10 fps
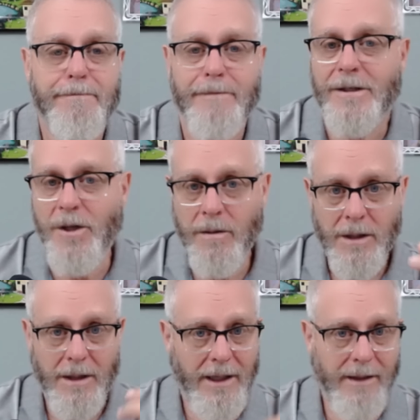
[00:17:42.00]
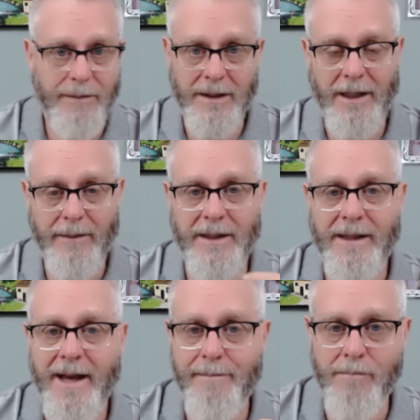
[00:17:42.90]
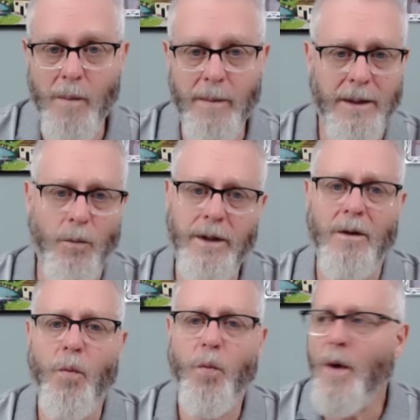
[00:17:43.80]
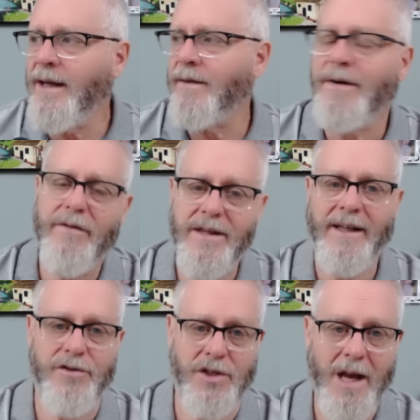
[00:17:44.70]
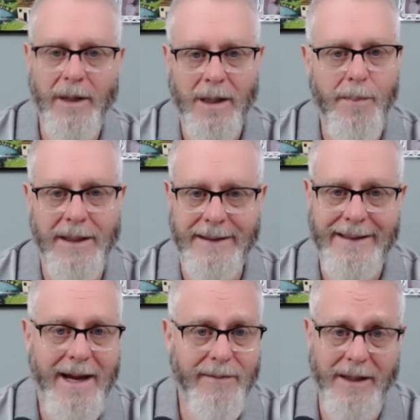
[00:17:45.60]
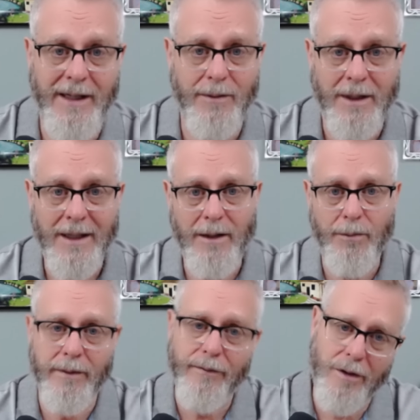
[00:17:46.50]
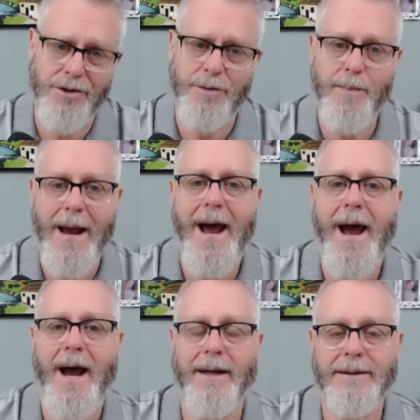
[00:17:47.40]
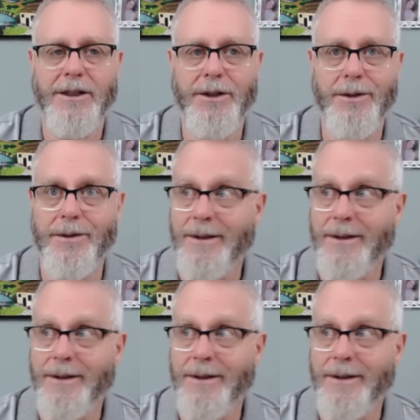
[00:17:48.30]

So, even in that moment when the weight of everything is coming upon David, he reverts back to